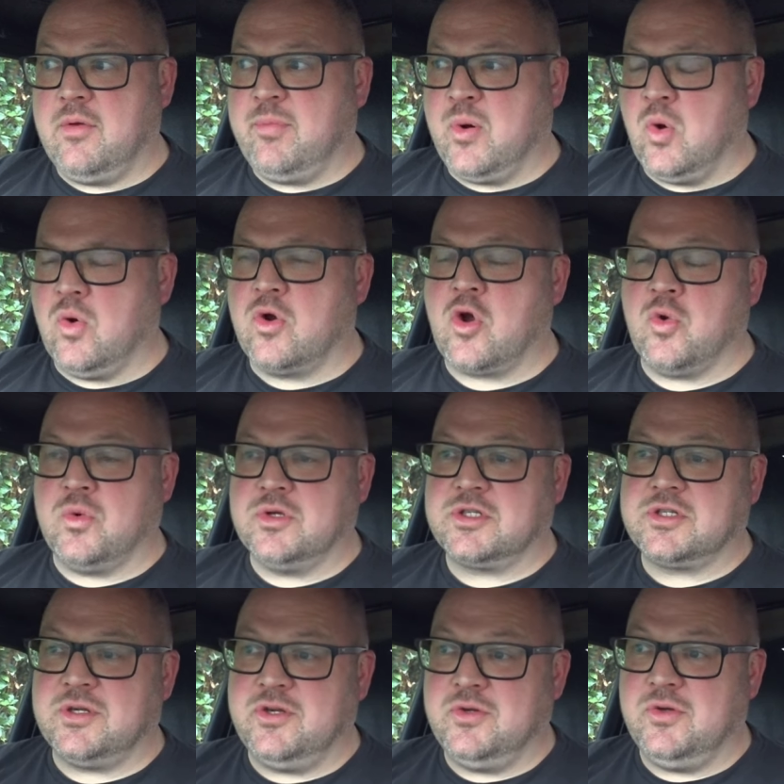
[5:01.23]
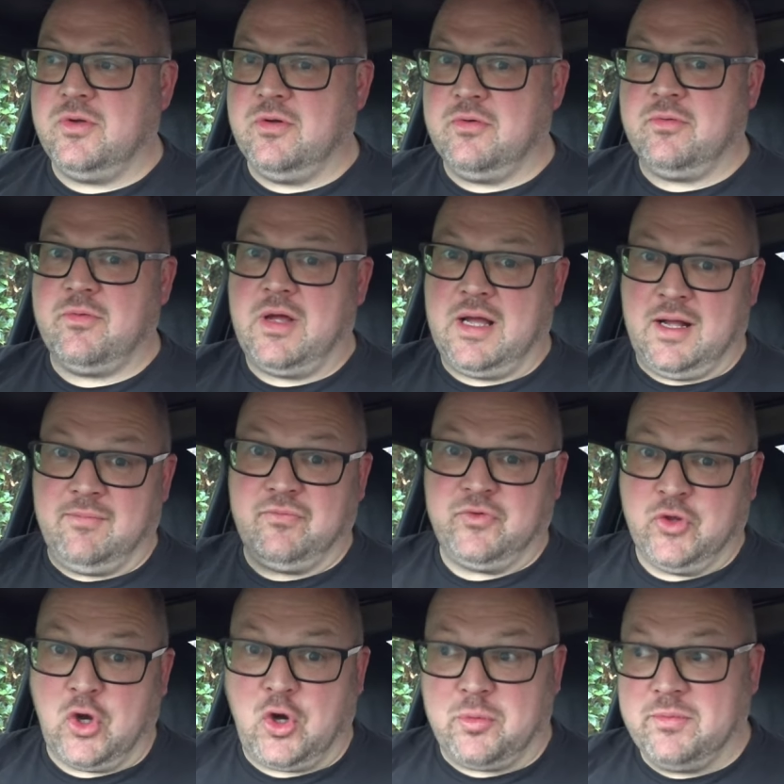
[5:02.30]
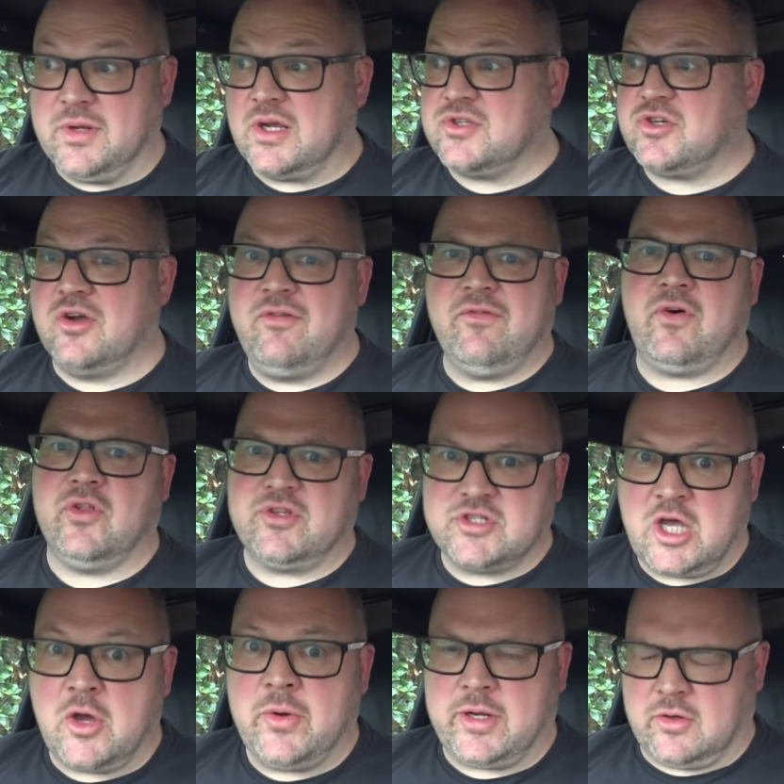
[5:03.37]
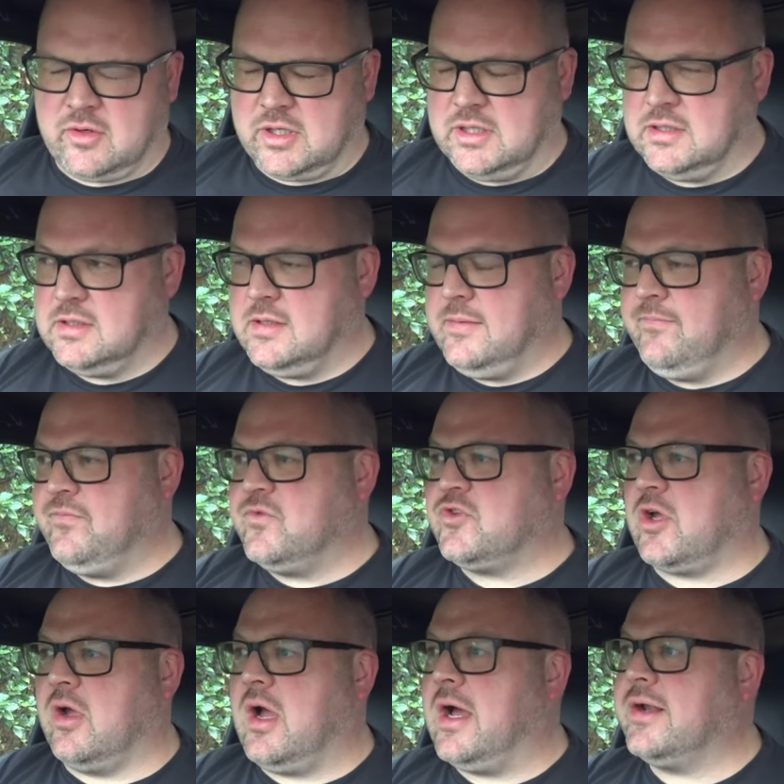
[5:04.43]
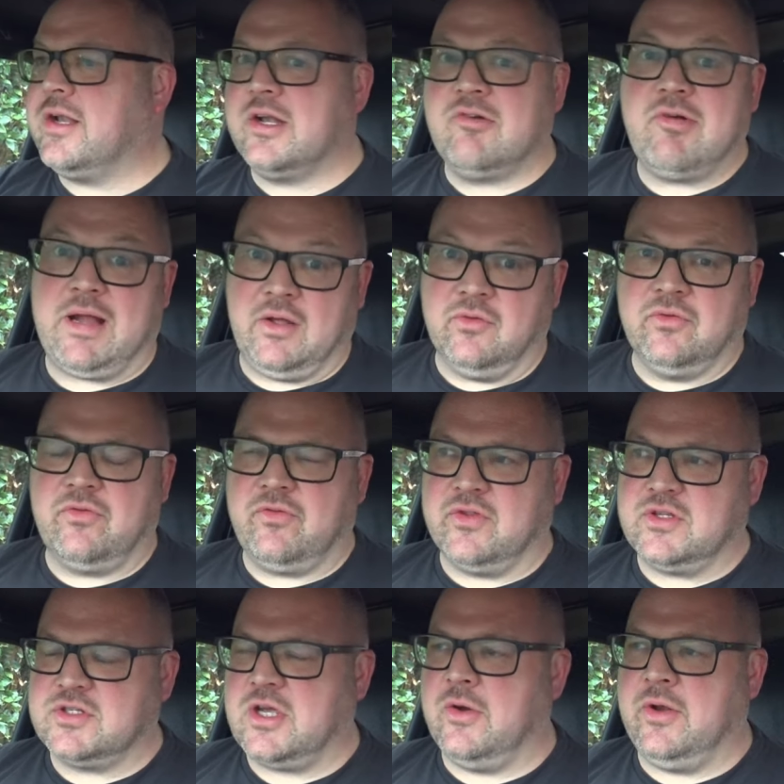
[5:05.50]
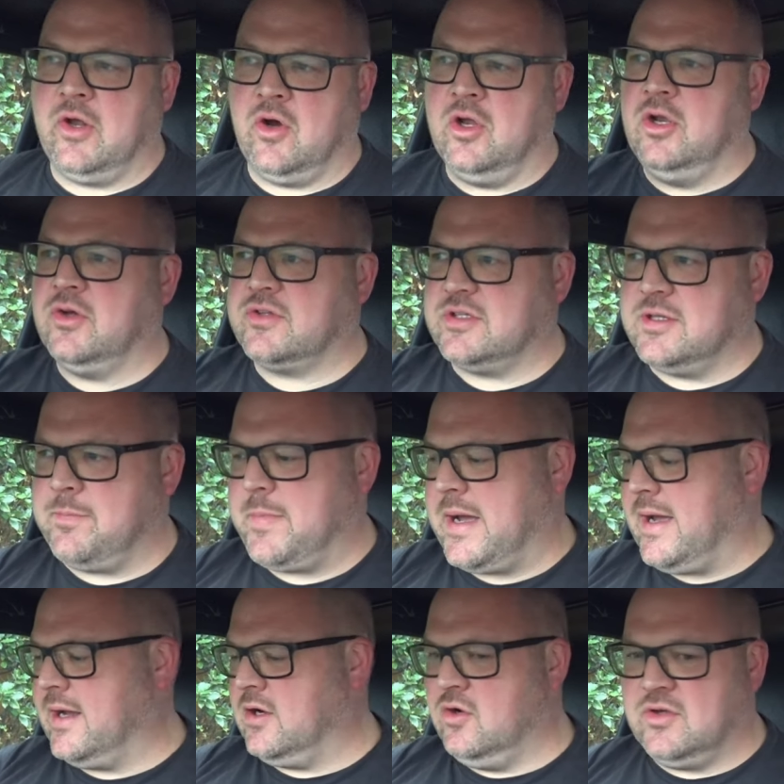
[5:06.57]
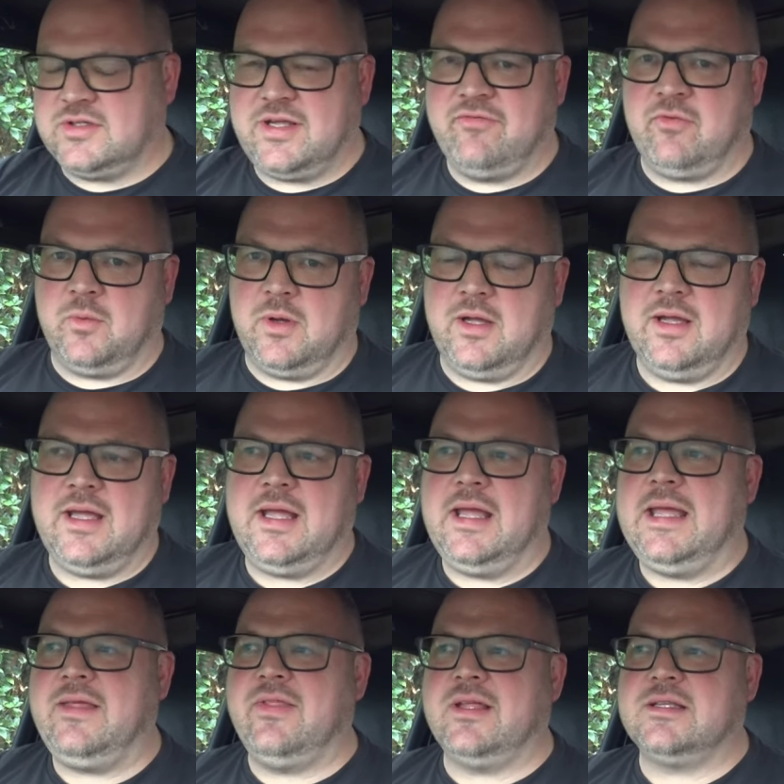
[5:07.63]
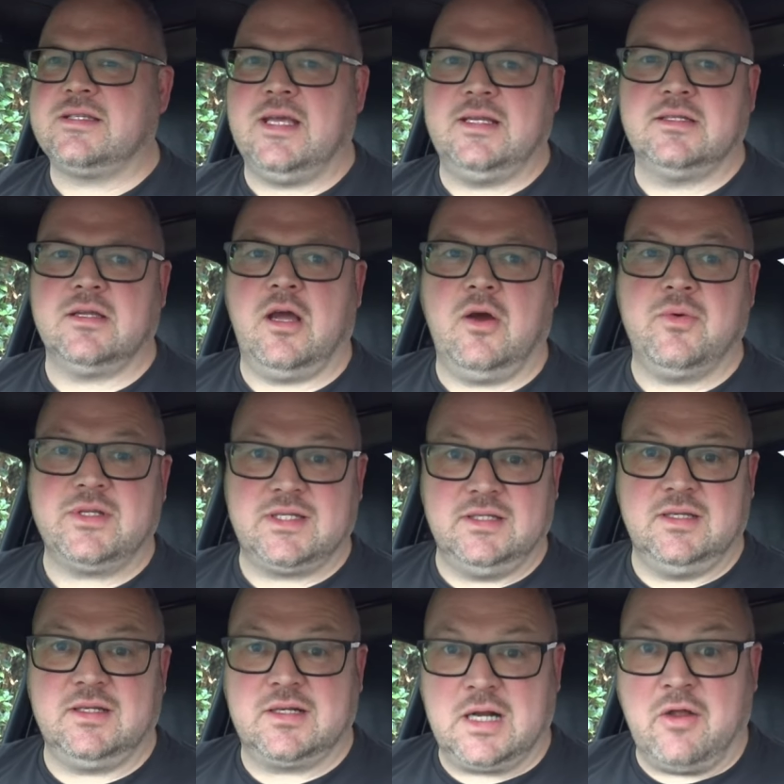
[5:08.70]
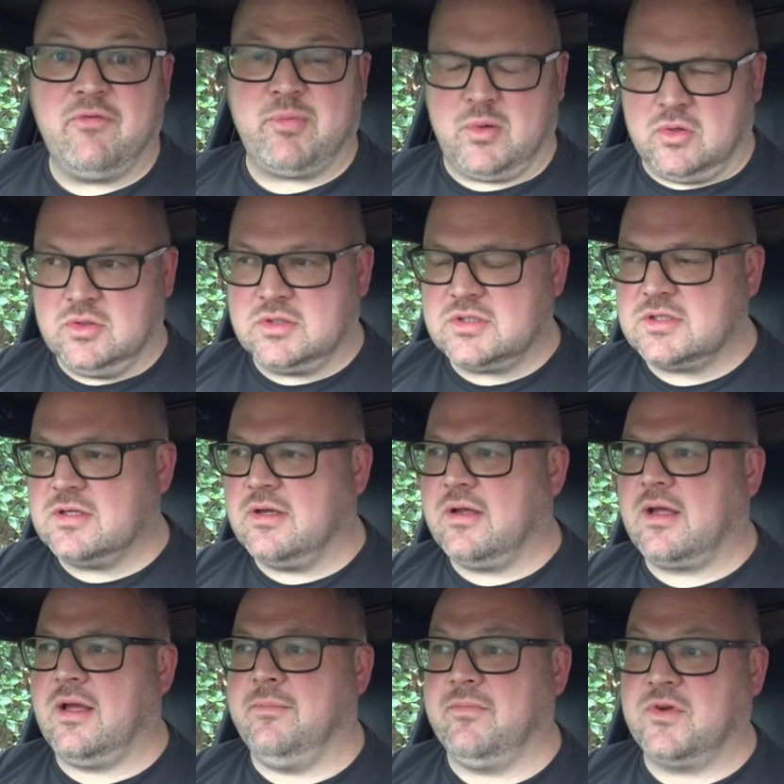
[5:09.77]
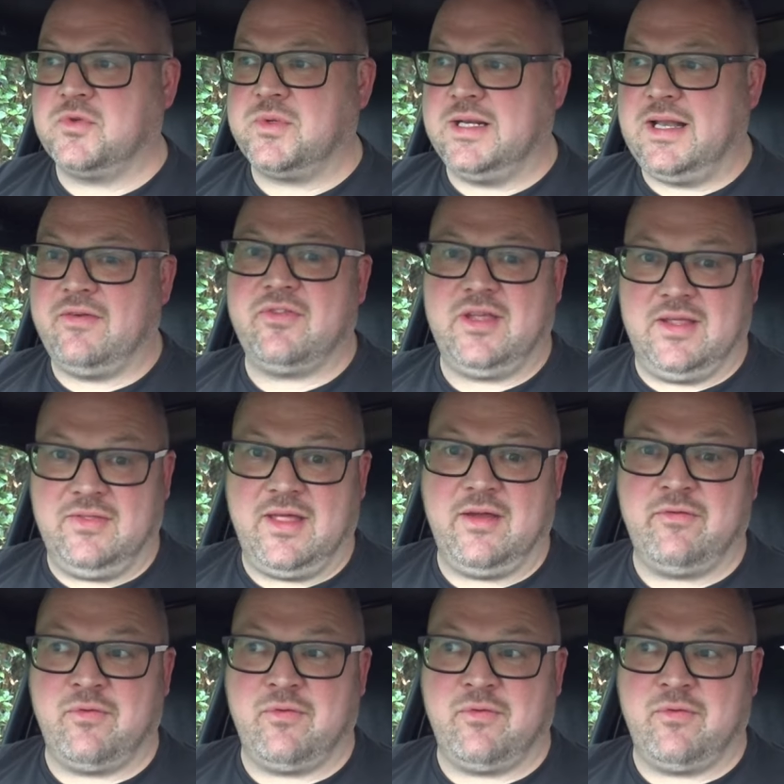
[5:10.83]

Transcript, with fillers: a portal call was to um, Dom because I couldn't find the towing eye. So I hunted around for the towing eye, looked in the back, looked everywhere. He then said, "Oh, it's in the glove box because um, we left it in there